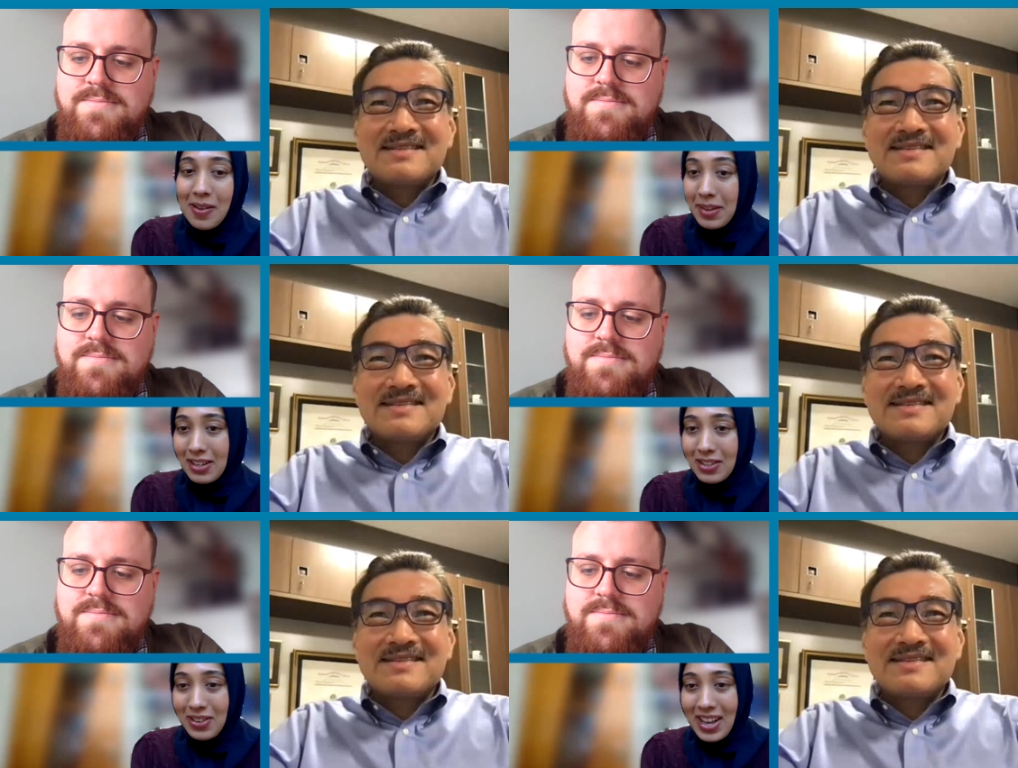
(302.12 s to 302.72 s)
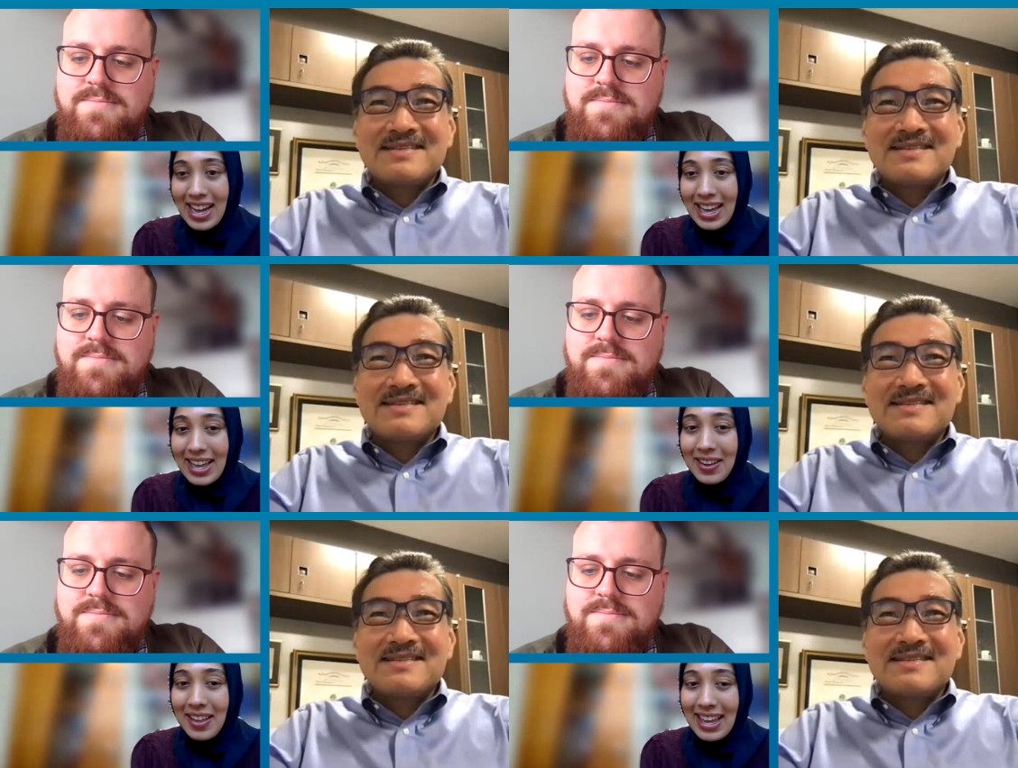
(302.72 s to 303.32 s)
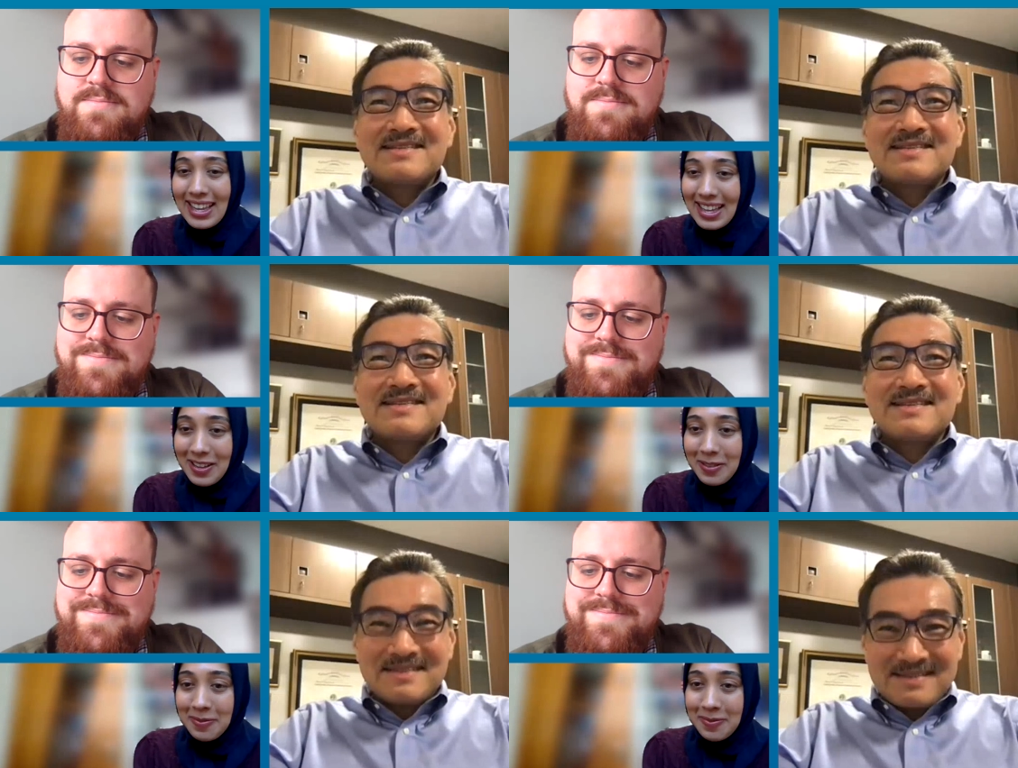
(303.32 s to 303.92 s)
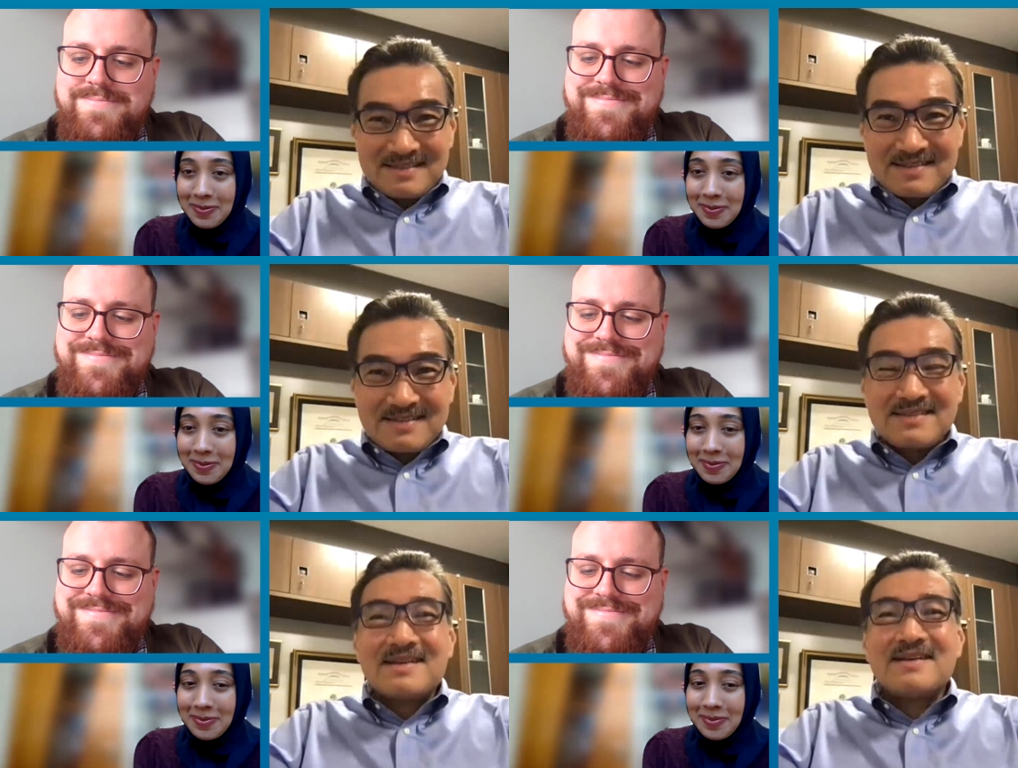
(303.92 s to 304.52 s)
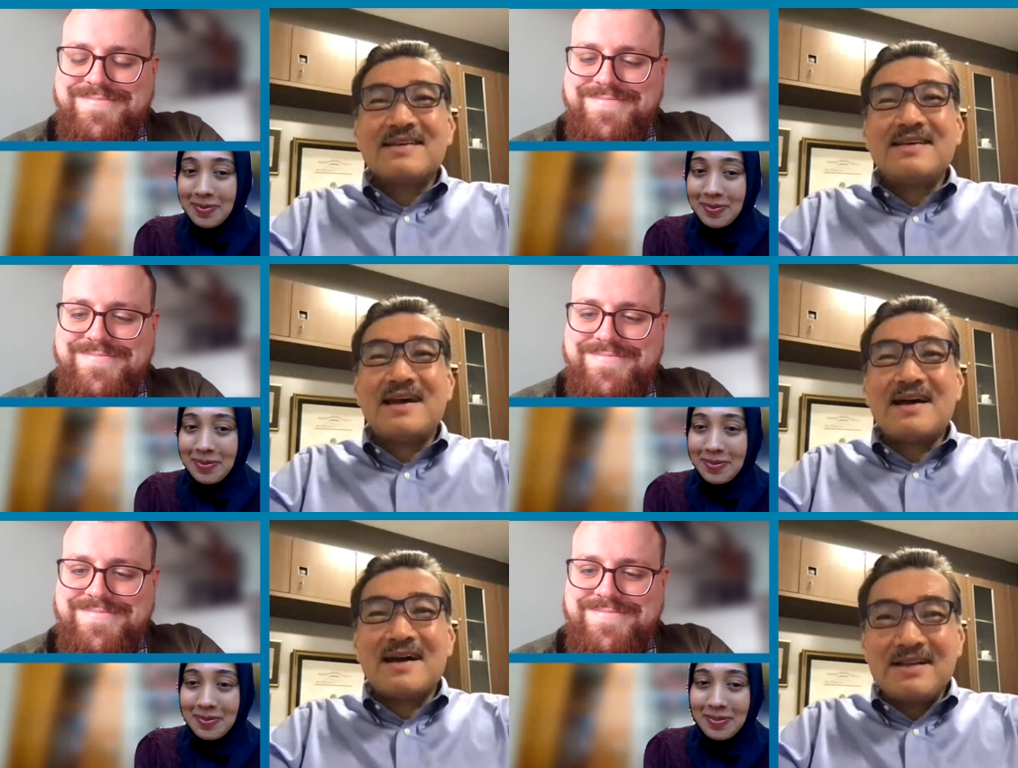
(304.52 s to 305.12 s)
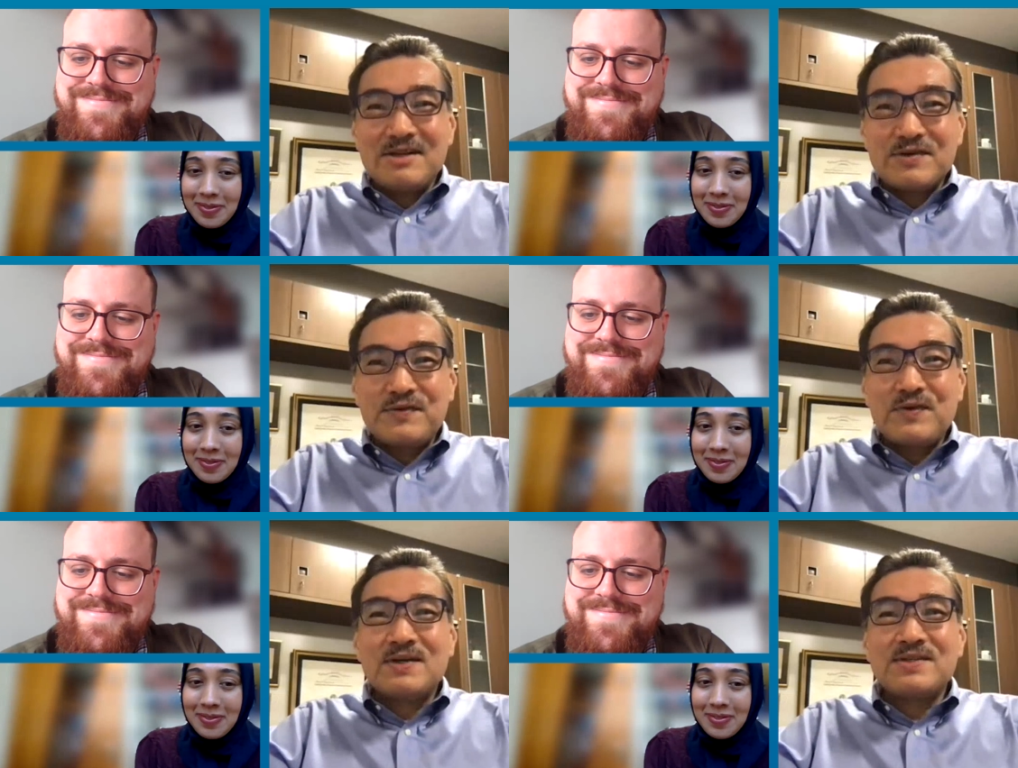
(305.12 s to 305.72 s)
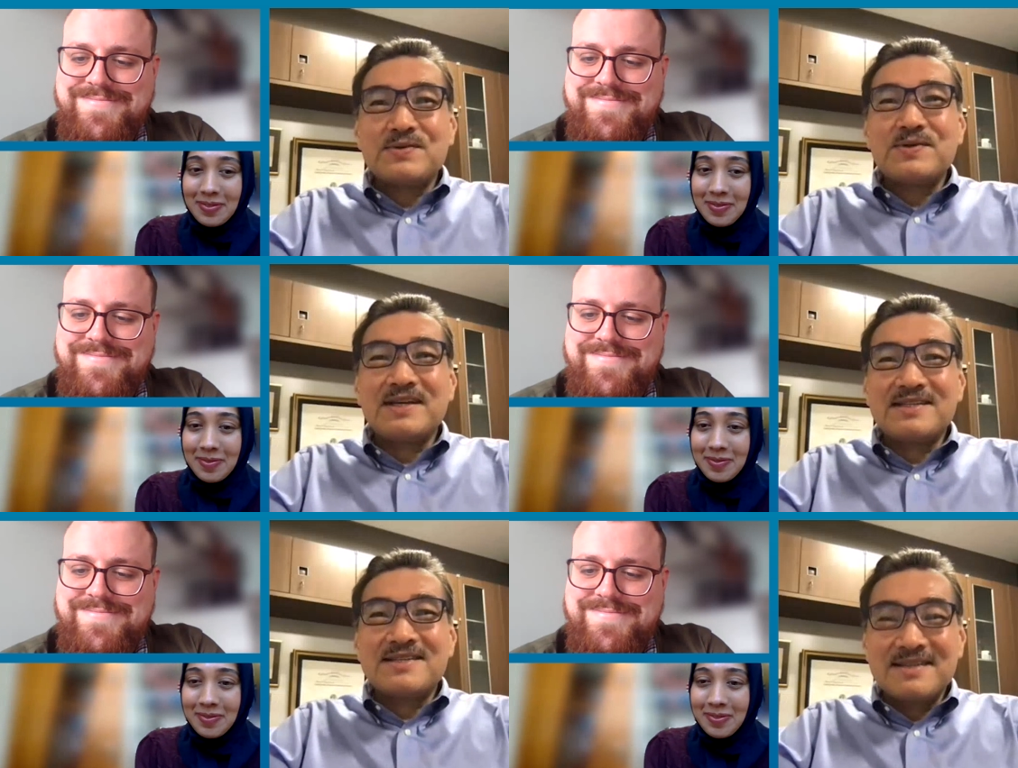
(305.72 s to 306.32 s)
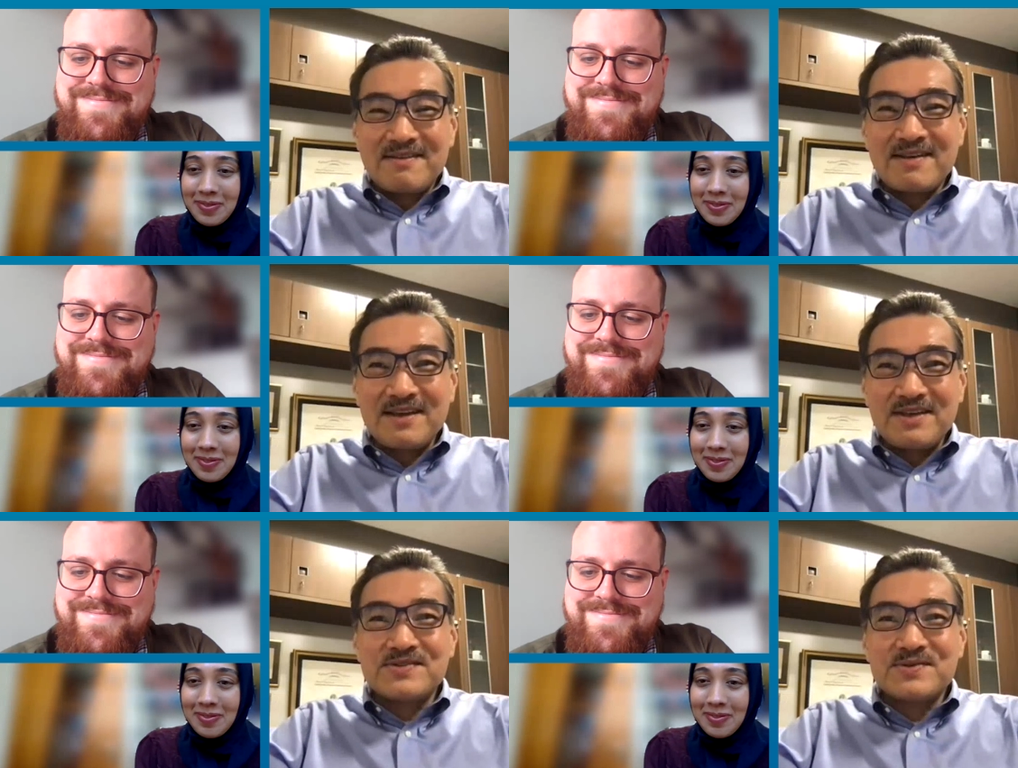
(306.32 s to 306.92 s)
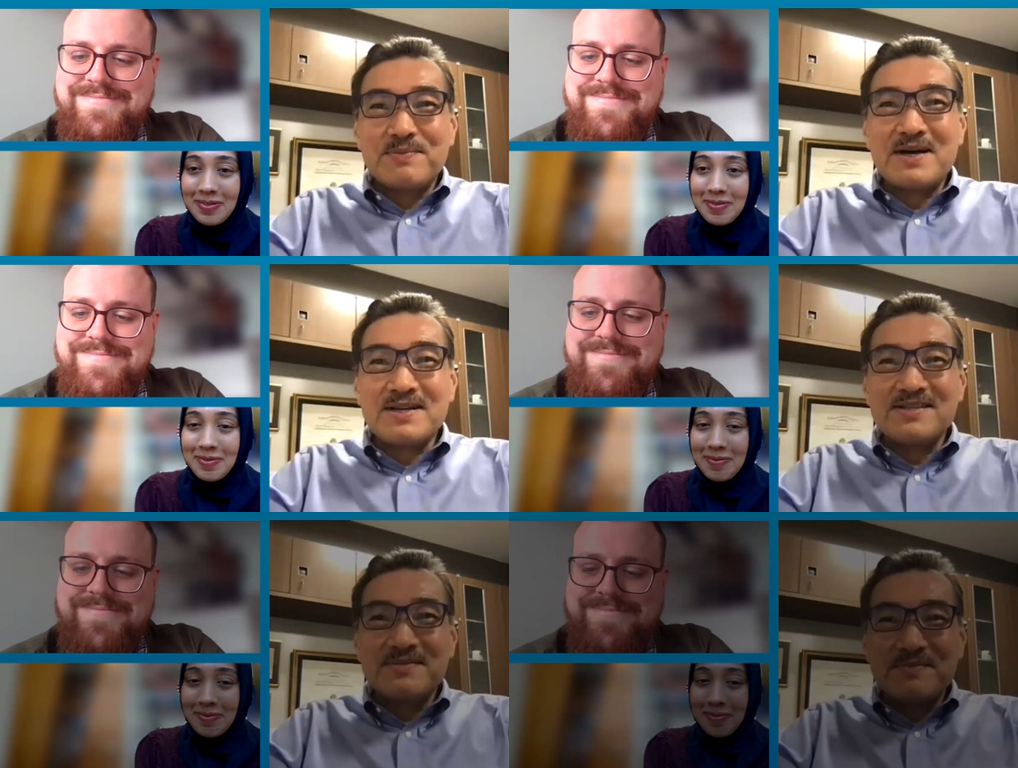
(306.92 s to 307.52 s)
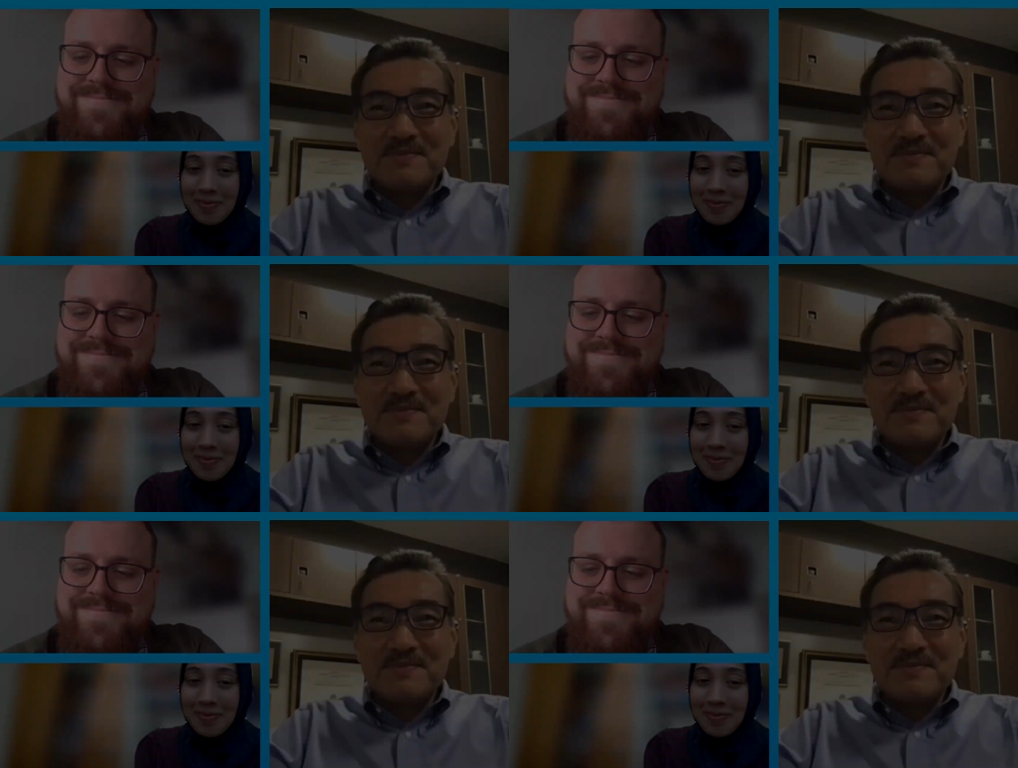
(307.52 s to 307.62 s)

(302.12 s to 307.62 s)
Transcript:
Speaker 1: um, in July. Thank you.
Speaker 2: Yeah, I look forward to it. Thank you so much.